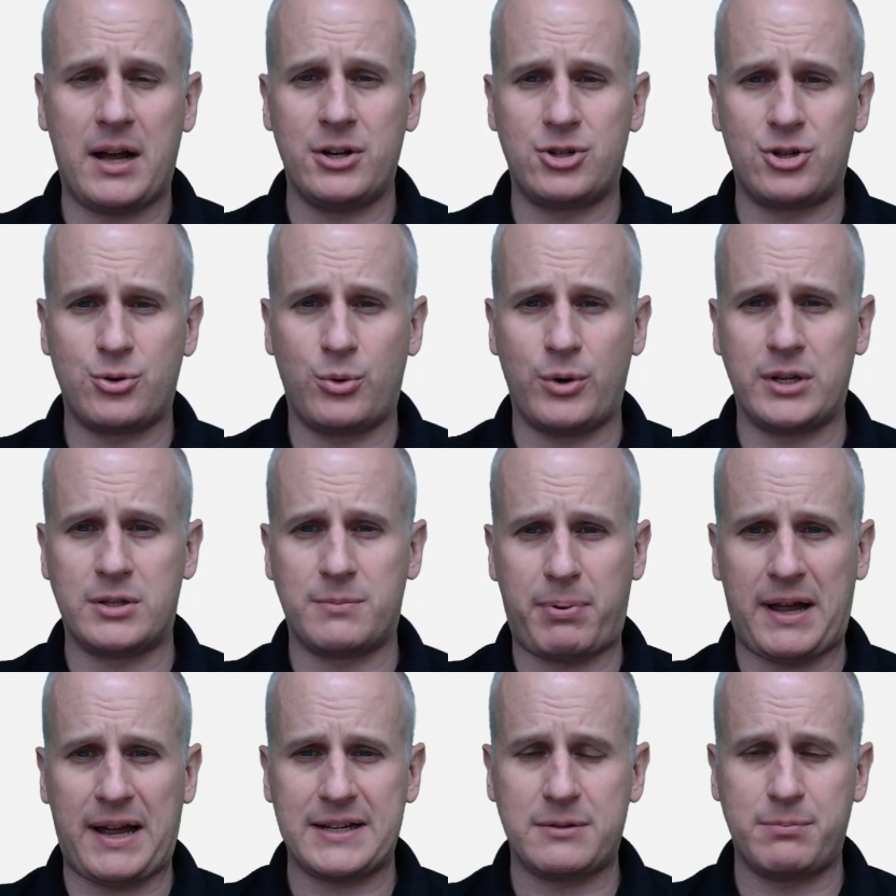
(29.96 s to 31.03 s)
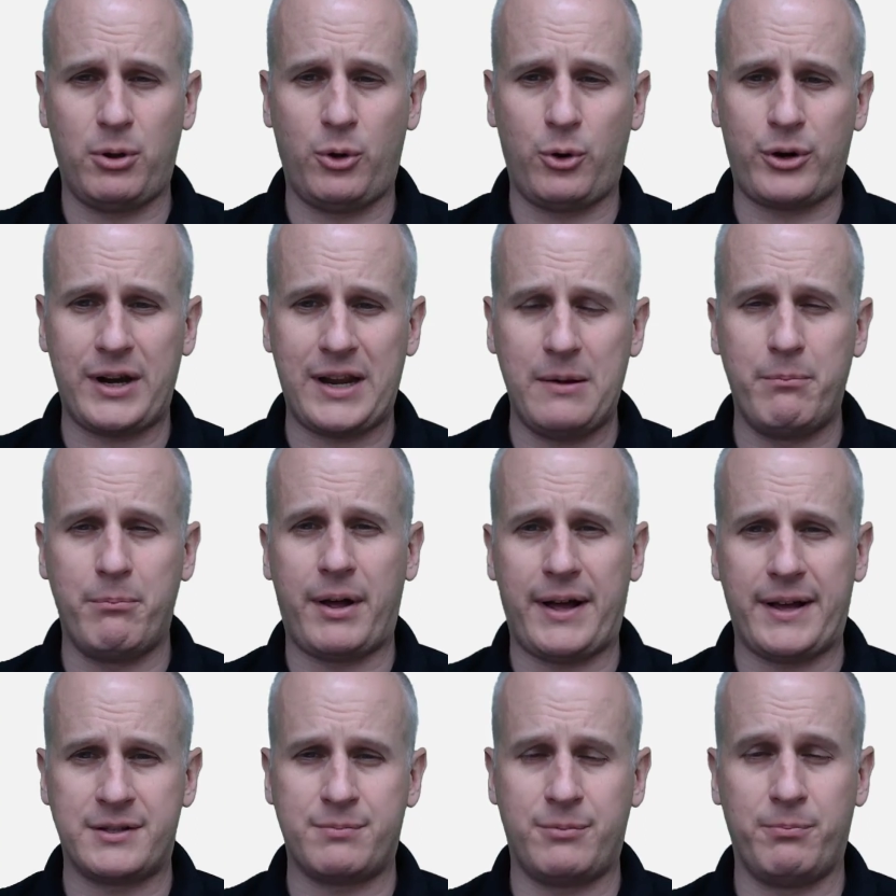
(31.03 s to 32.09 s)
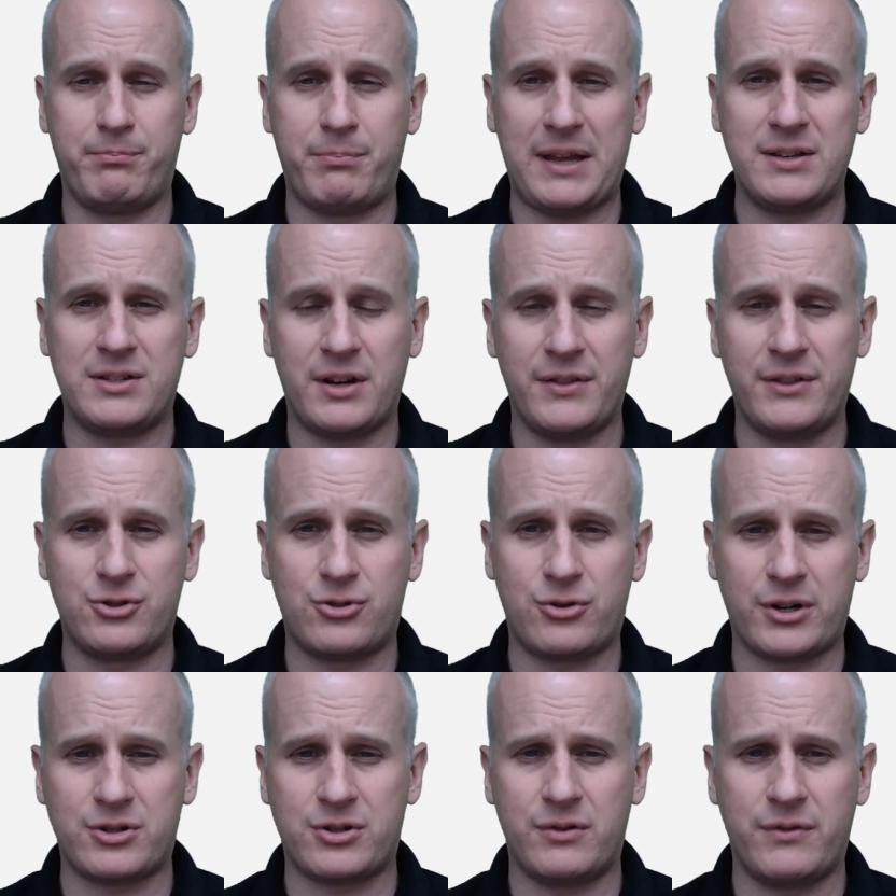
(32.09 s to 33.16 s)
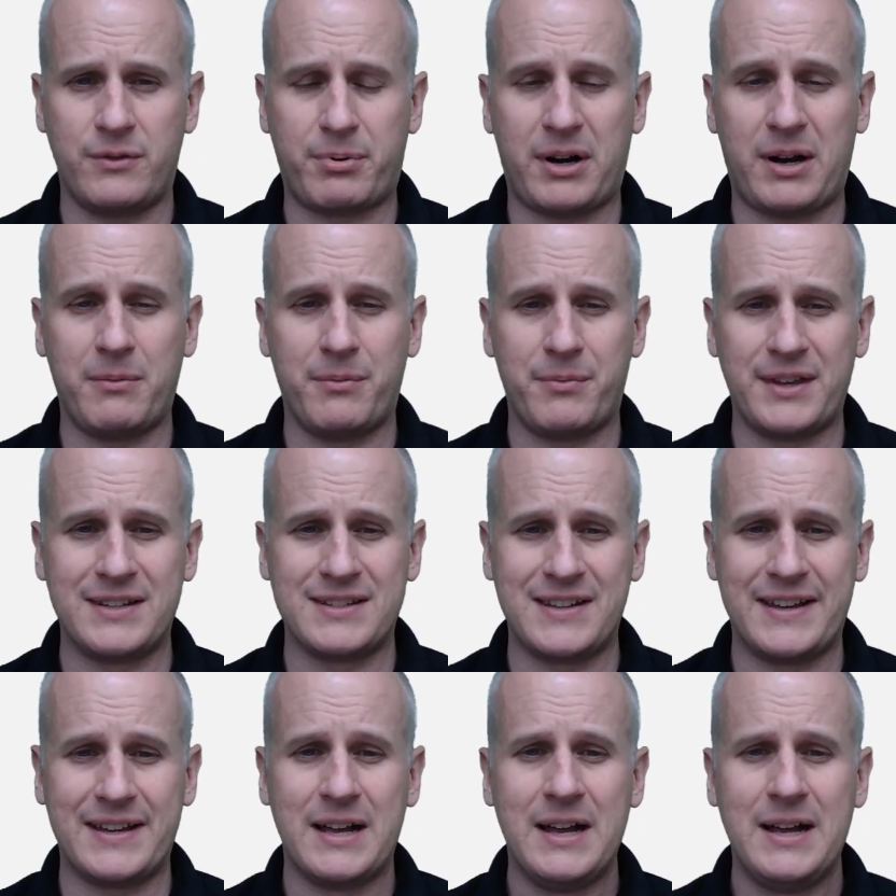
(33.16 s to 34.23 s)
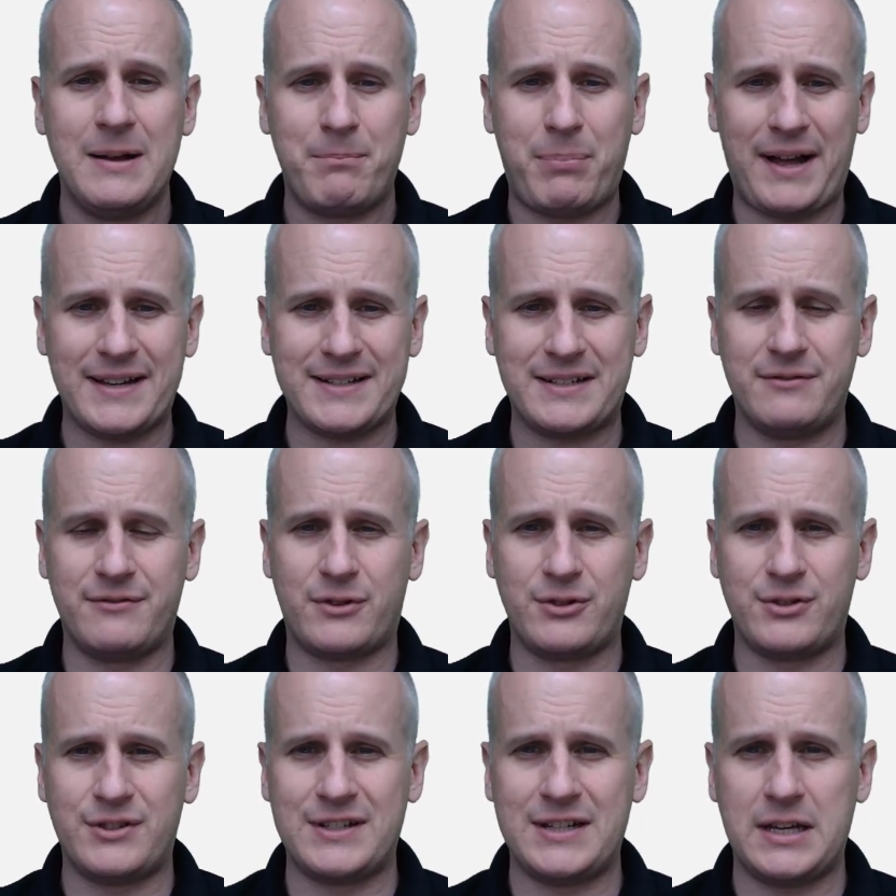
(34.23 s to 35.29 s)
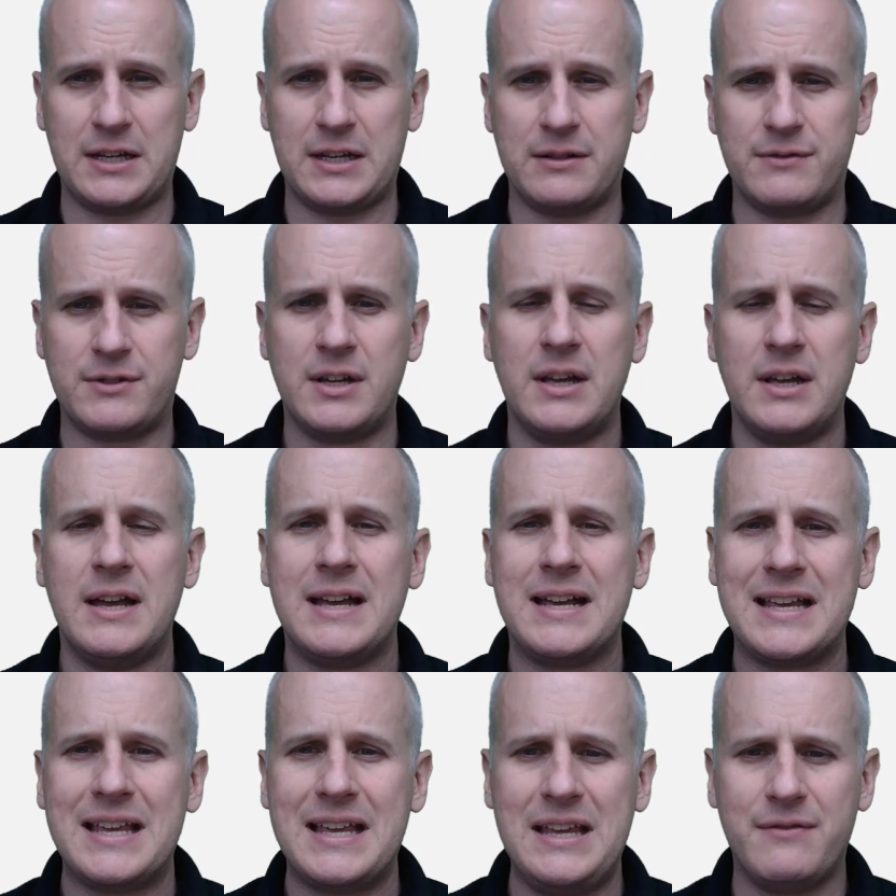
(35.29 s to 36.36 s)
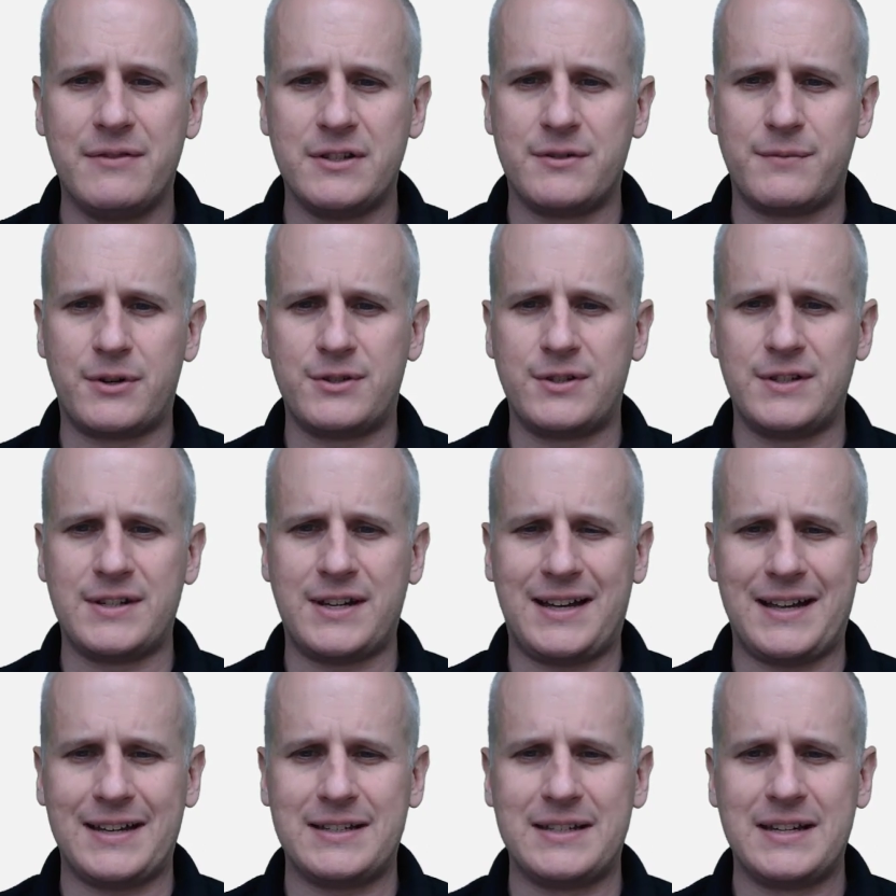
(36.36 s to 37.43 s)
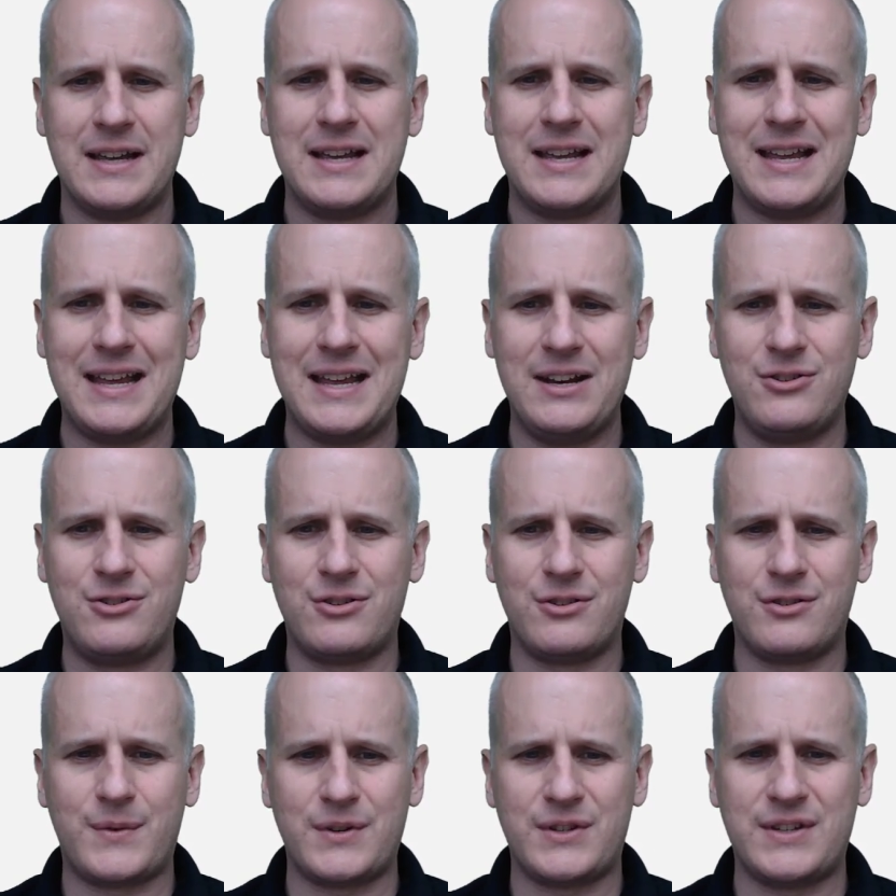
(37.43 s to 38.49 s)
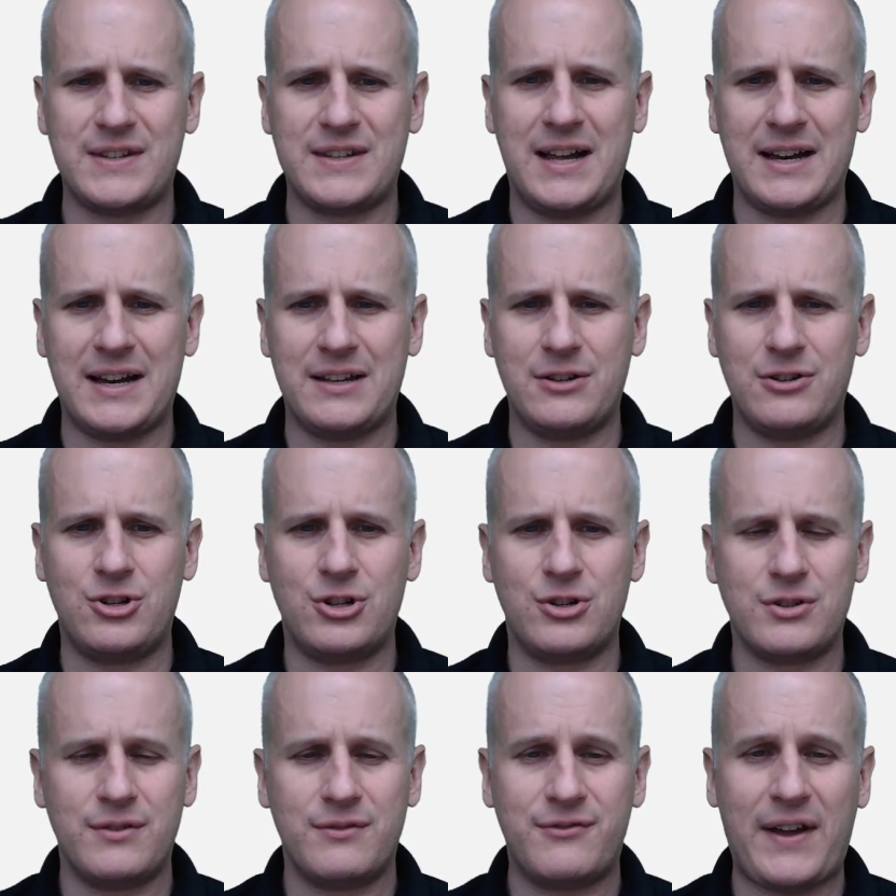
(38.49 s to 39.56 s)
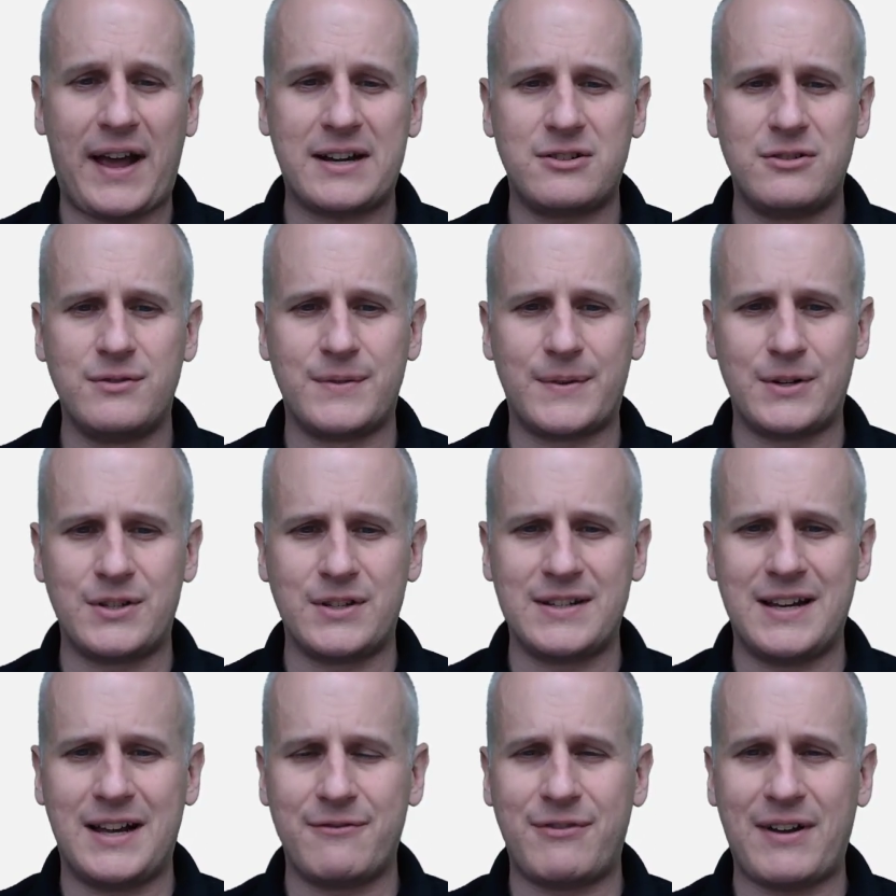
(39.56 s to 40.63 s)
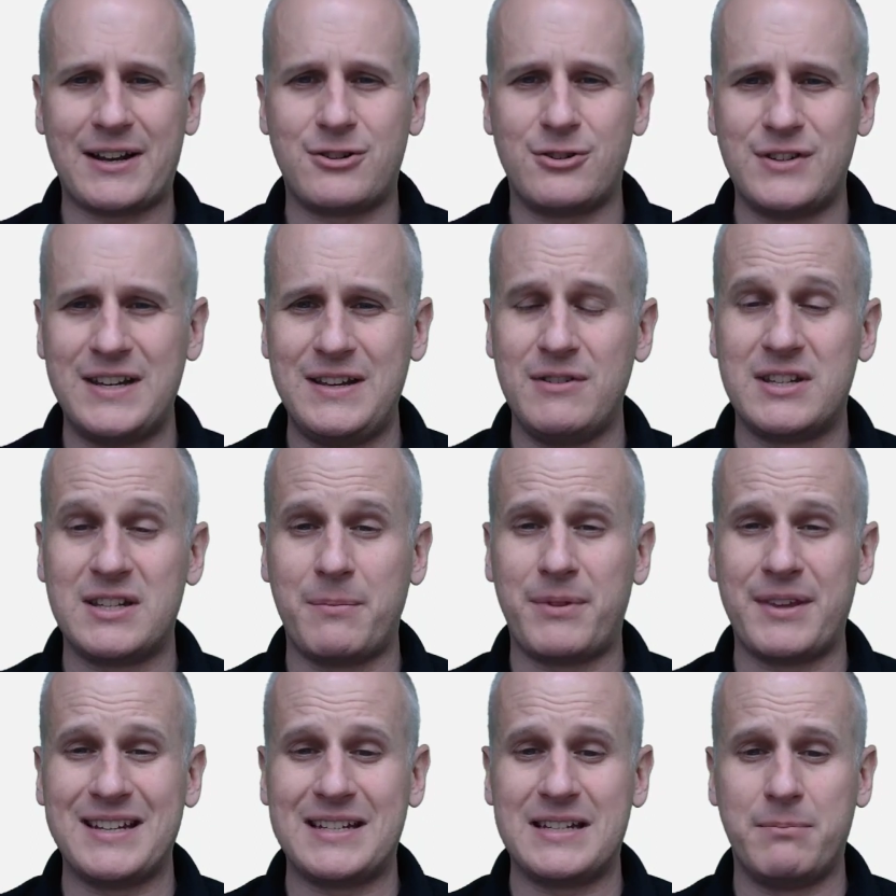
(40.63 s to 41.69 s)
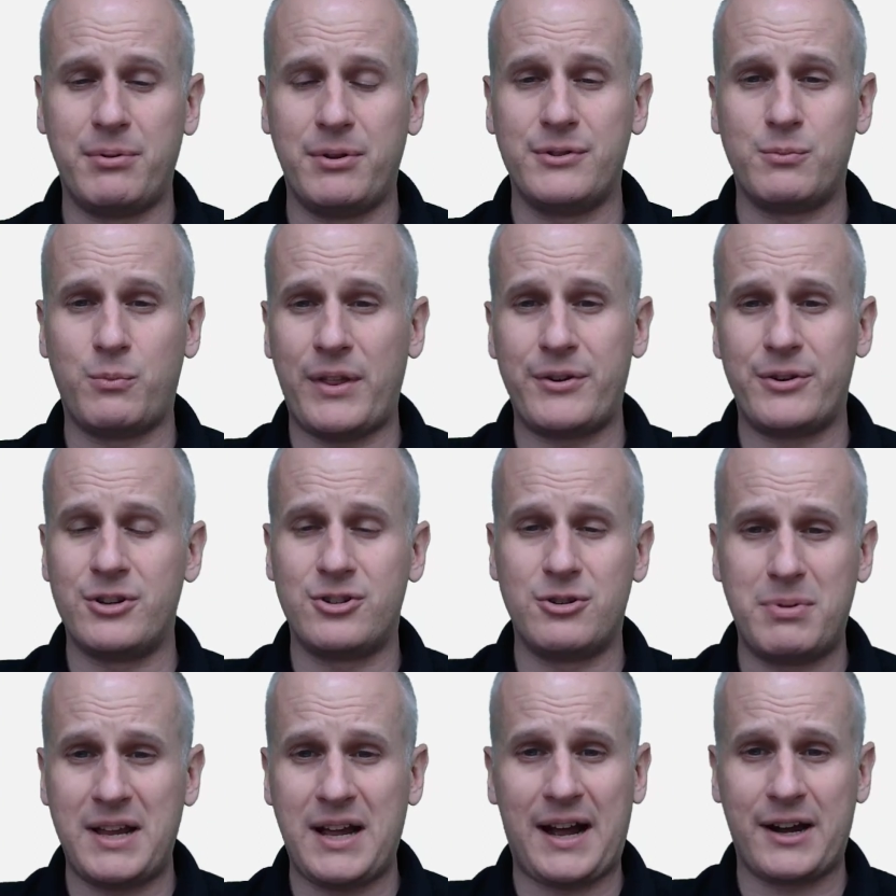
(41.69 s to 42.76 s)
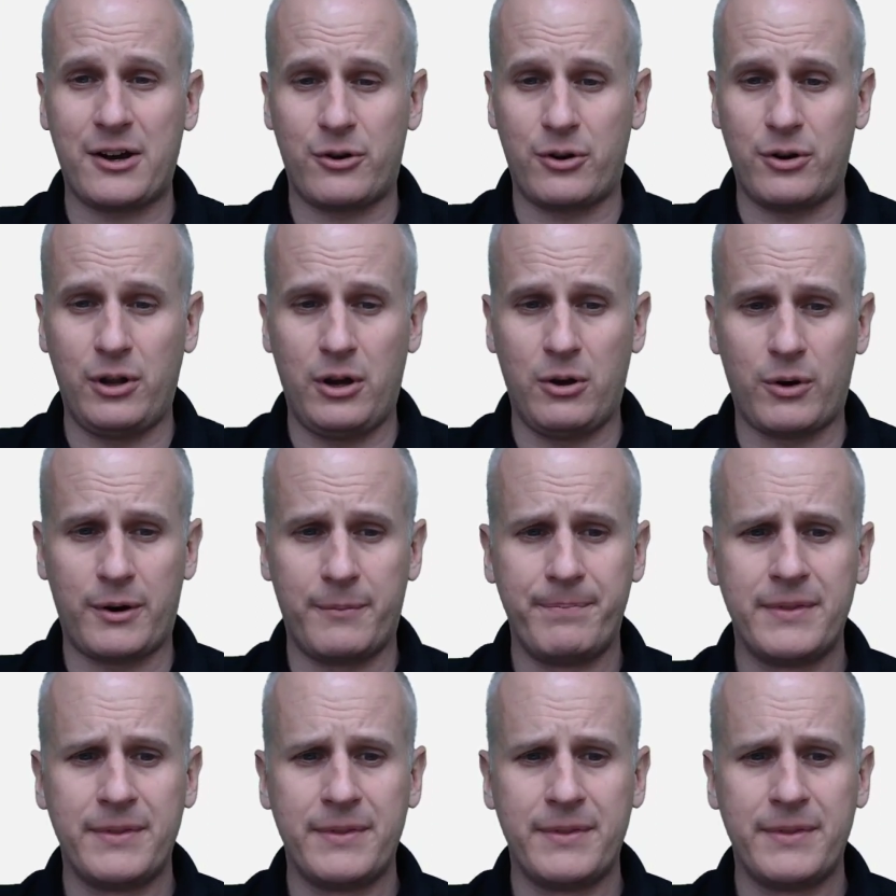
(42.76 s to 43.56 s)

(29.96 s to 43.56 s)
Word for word: a choice possible or impossible based on the structure of the problem. Things like positive versus negatives, evens versus odds, integers versus non-integers, factors versus non-factors, and even something as simple as whether it should be higher or lower.